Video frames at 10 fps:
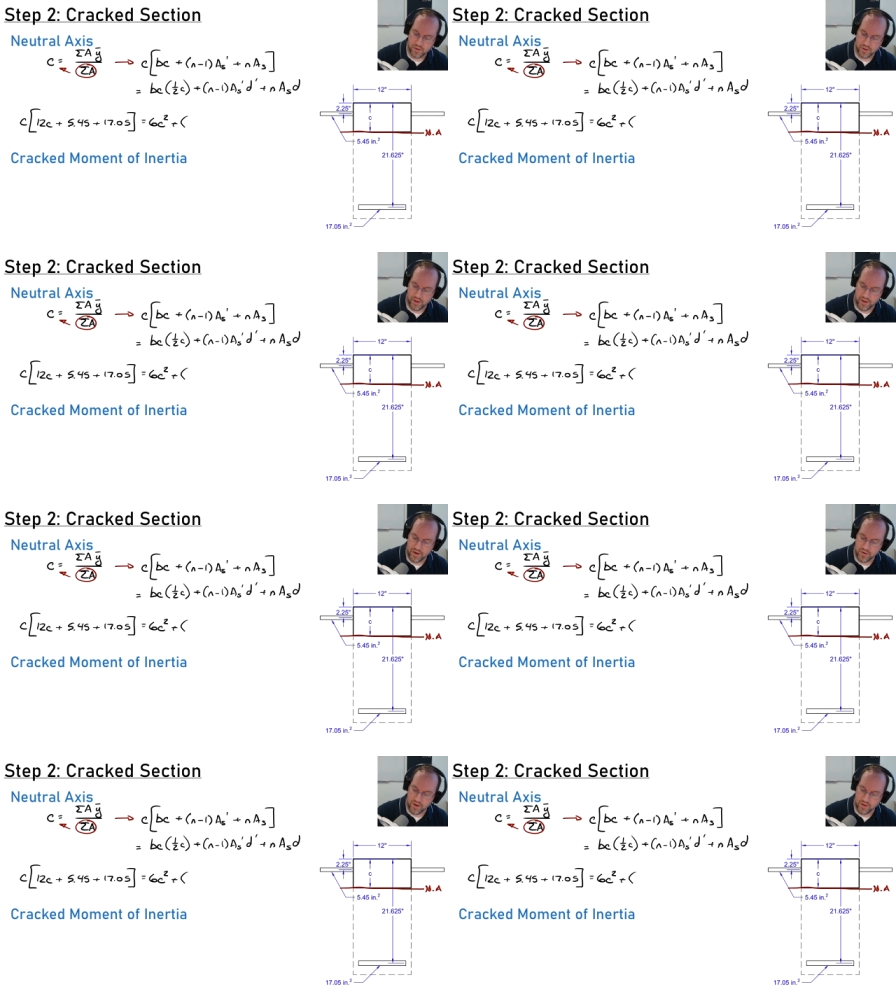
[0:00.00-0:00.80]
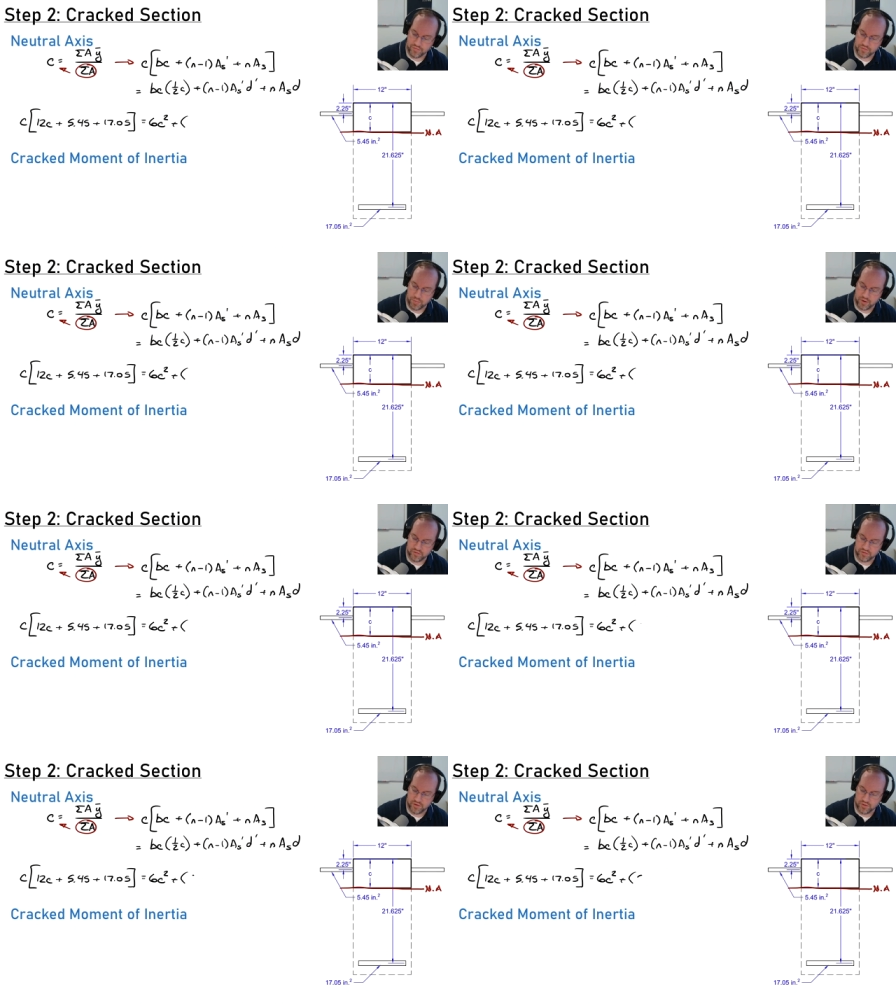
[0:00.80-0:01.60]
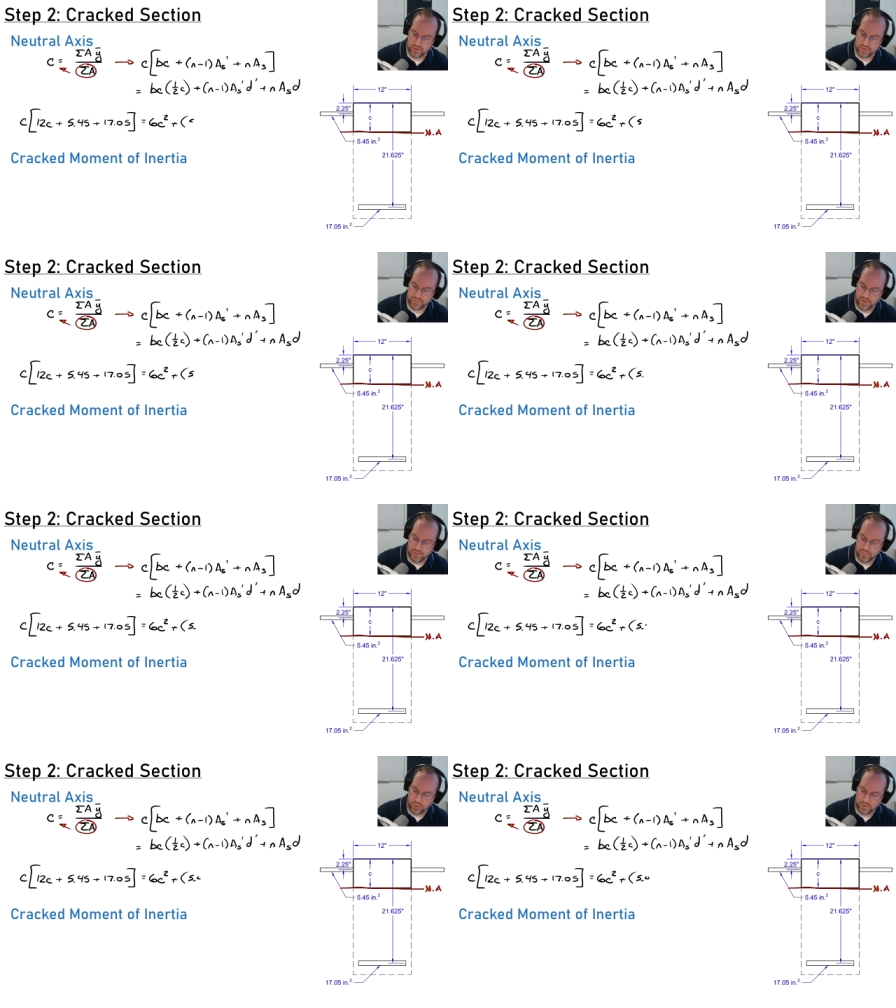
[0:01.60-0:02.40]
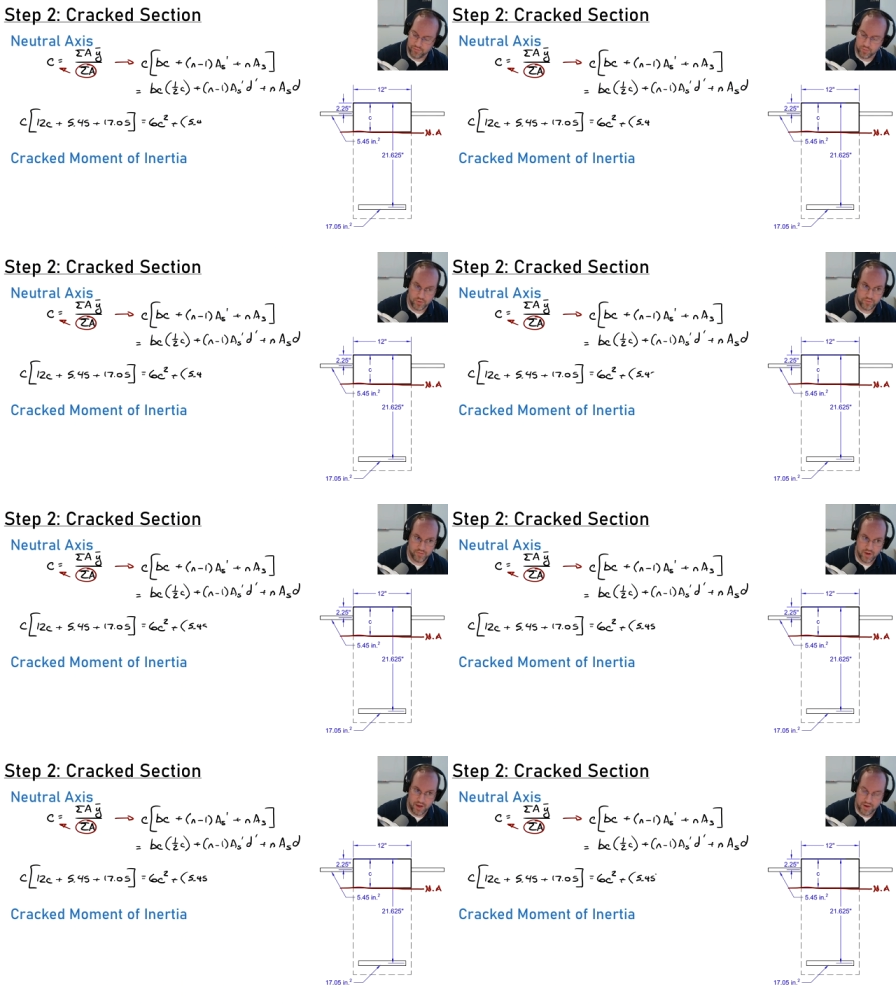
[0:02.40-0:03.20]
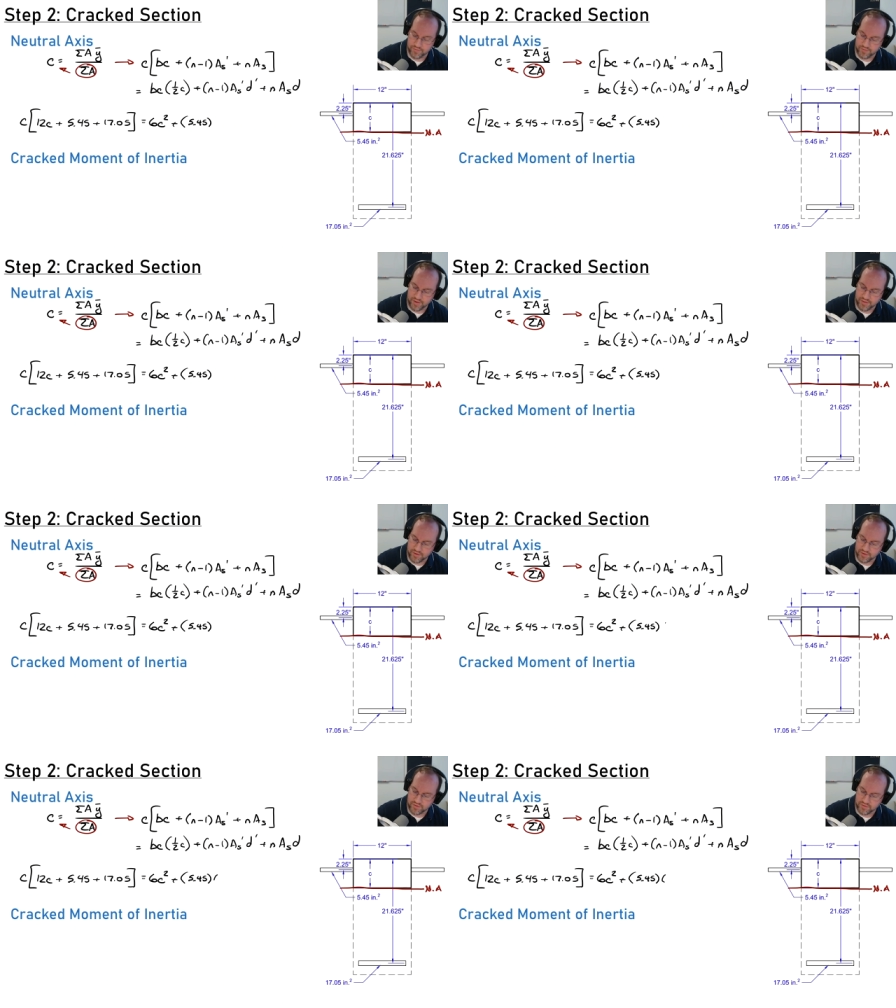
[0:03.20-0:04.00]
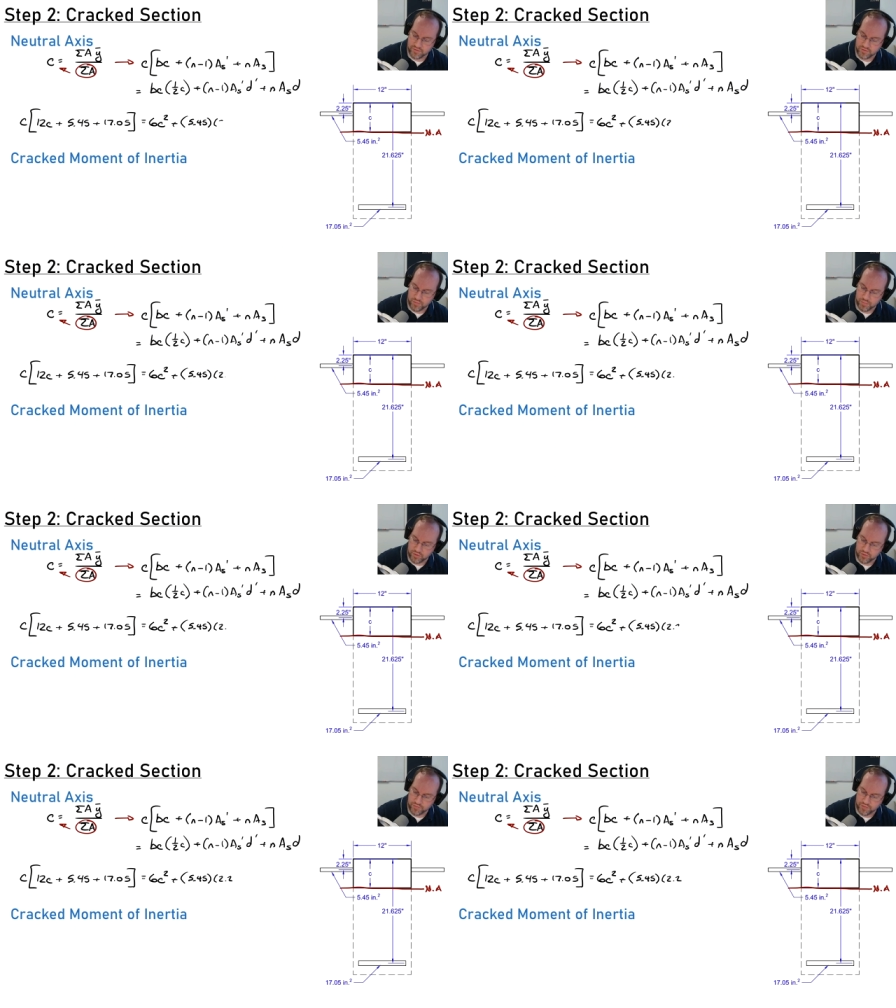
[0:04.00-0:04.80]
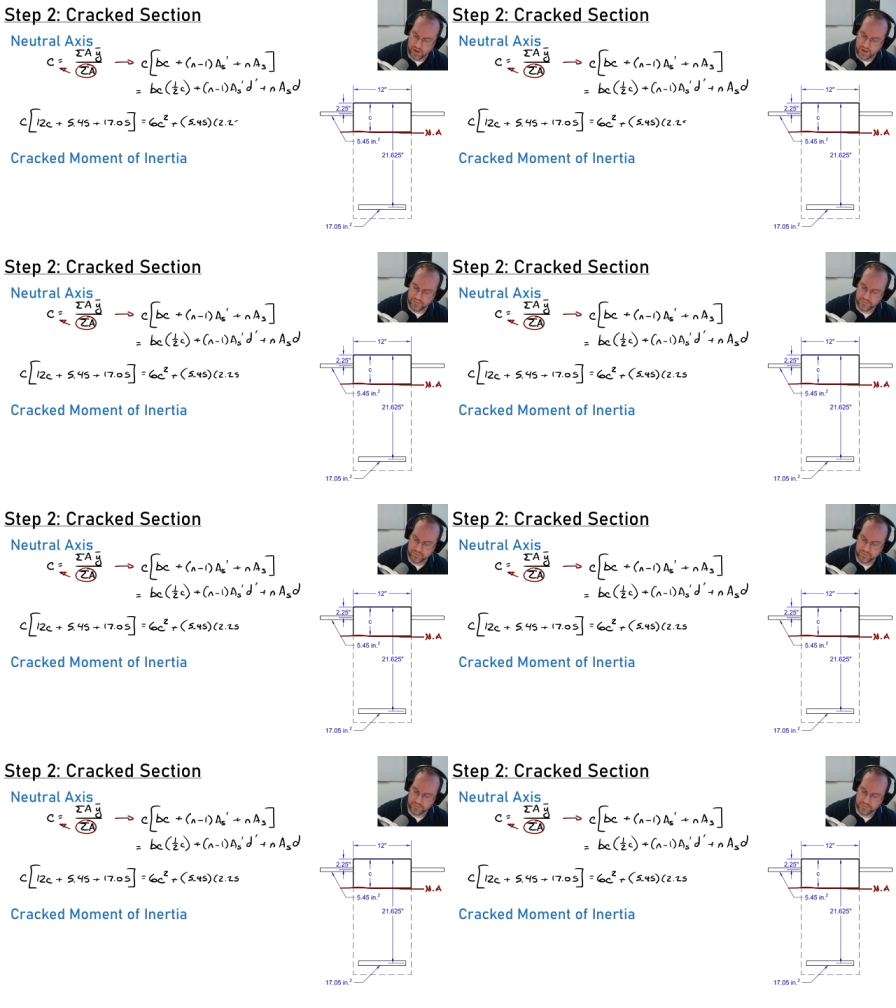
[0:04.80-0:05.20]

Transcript: uh, area of compression steel is 5.45 and the distance is 2.25.